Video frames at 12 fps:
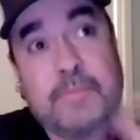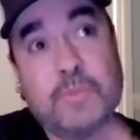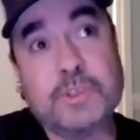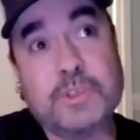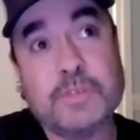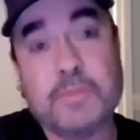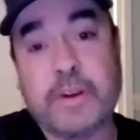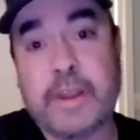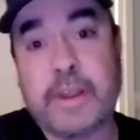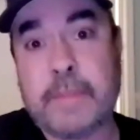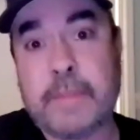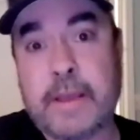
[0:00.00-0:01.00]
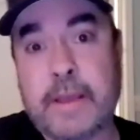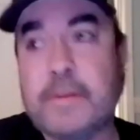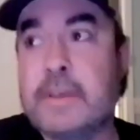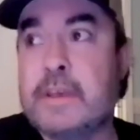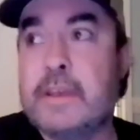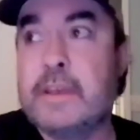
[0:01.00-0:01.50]
which is where I am now,
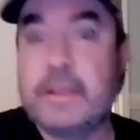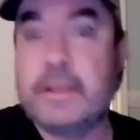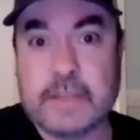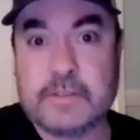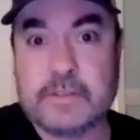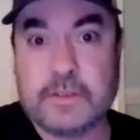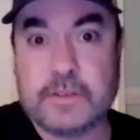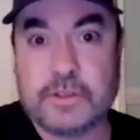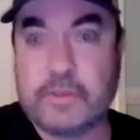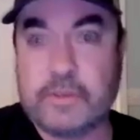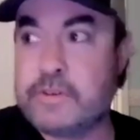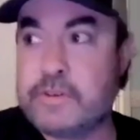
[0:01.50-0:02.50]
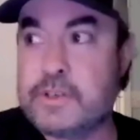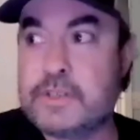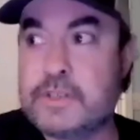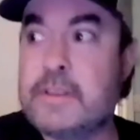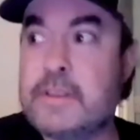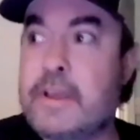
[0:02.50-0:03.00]
and that's the short
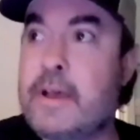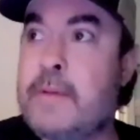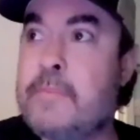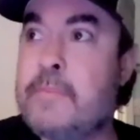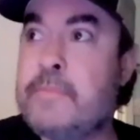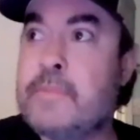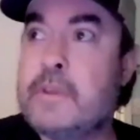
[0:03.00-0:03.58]
version. In